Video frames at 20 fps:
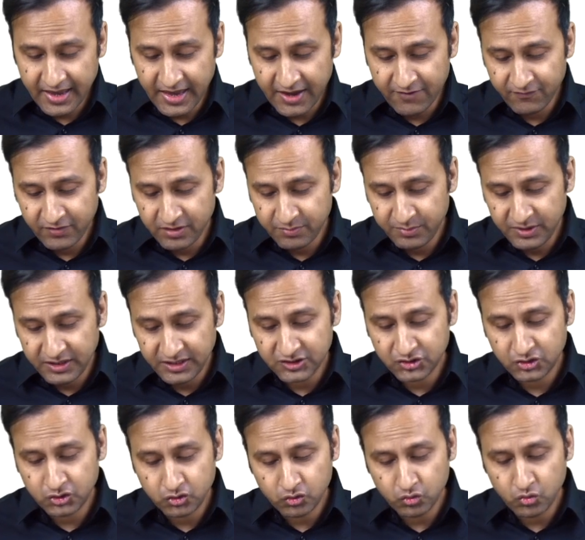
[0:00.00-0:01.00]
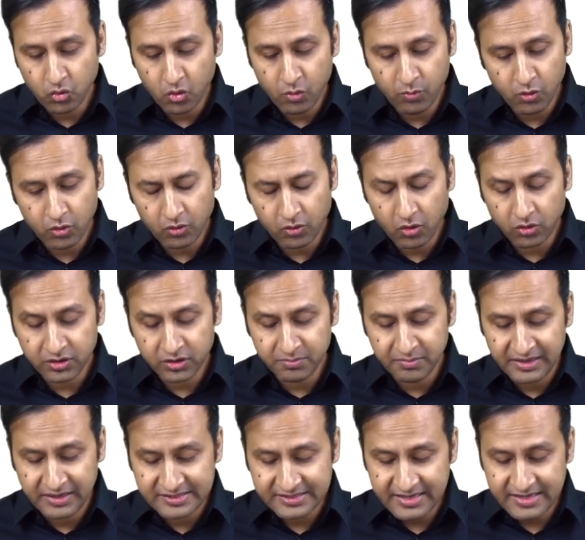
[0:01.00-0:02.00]
M1B is 2 or more organ
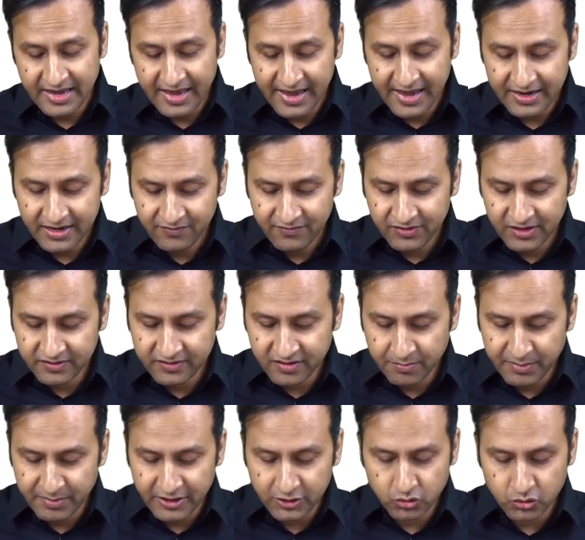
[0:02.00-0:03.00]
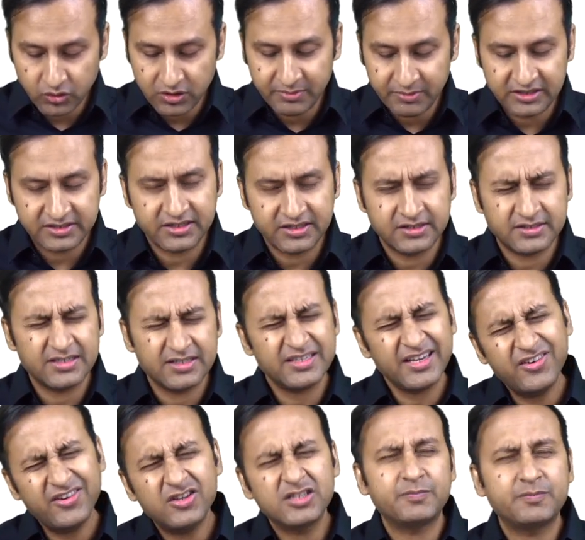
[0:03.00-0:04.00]
mets. And if there is a peritoneal metastasis,
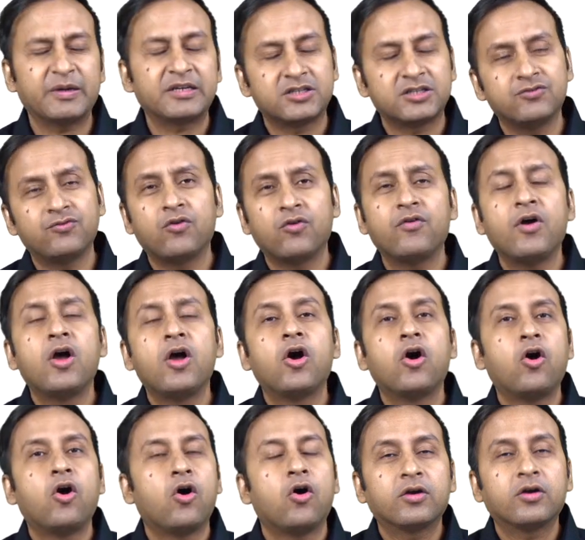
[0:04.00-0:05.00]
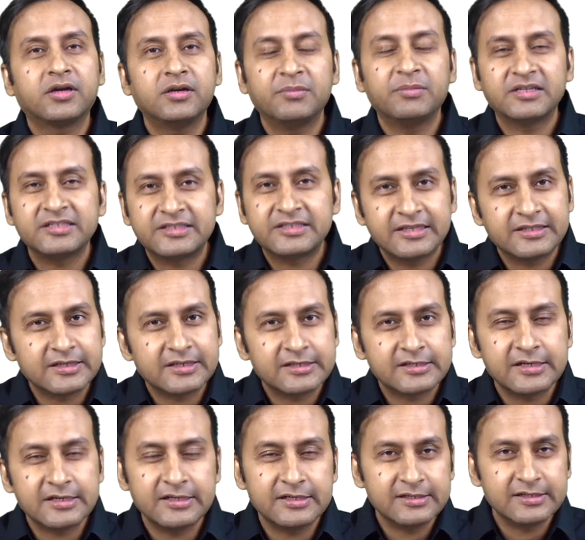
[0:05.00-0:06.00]
irrespective of organ metastasis,
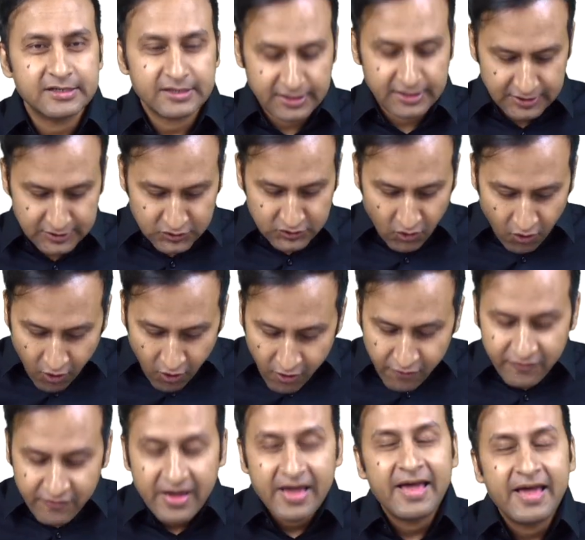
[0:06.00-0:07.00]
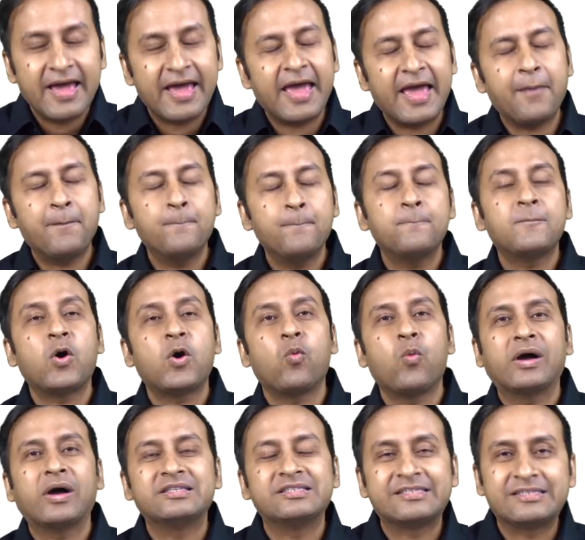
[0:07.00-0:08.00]
it is a case of
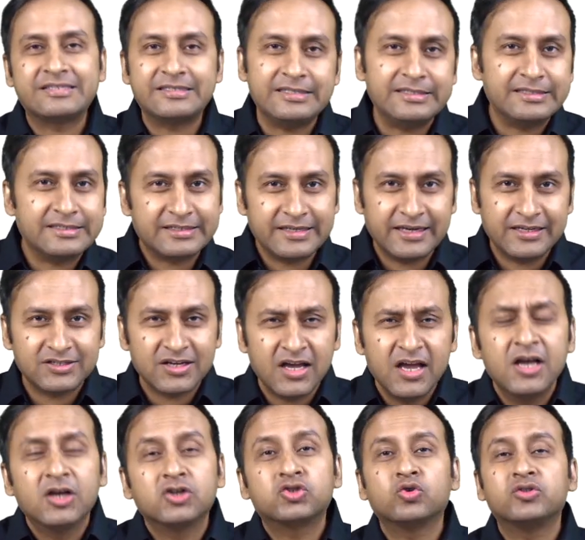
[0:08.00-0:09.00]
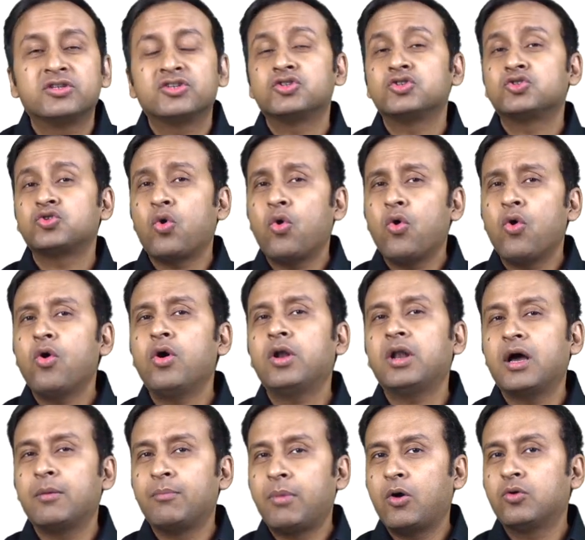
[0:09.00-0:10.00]
M1C stage. So this is all
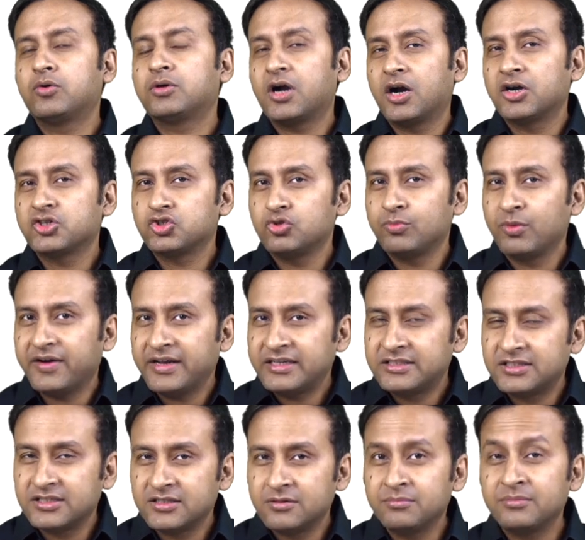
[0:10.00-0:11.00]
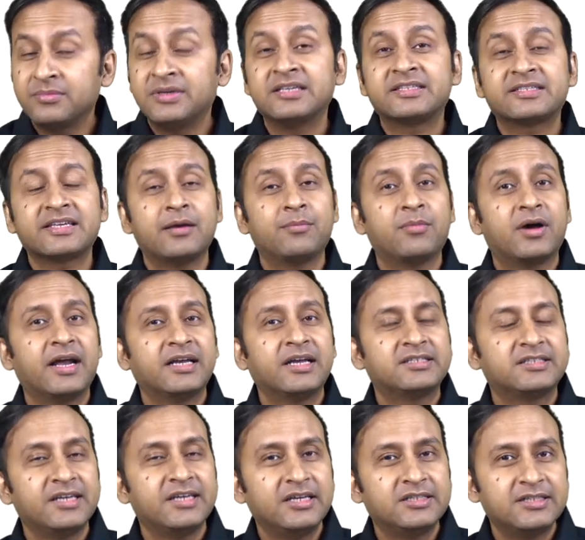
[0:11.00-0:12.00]
about carcinoma rectum, its MRI
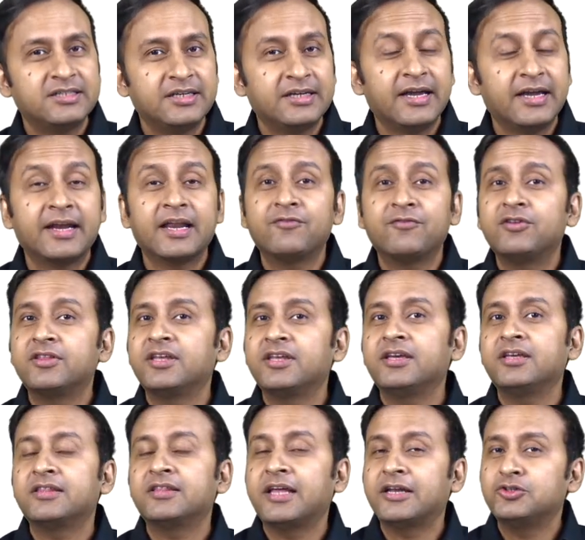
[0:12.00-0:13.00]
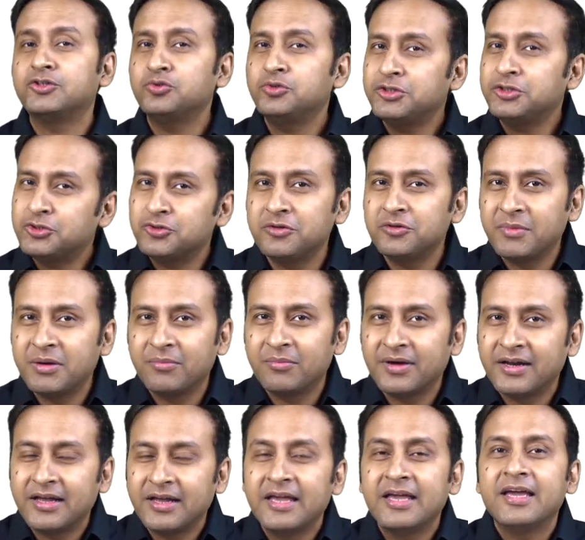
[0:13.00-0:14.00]
staging and everything that you need to remember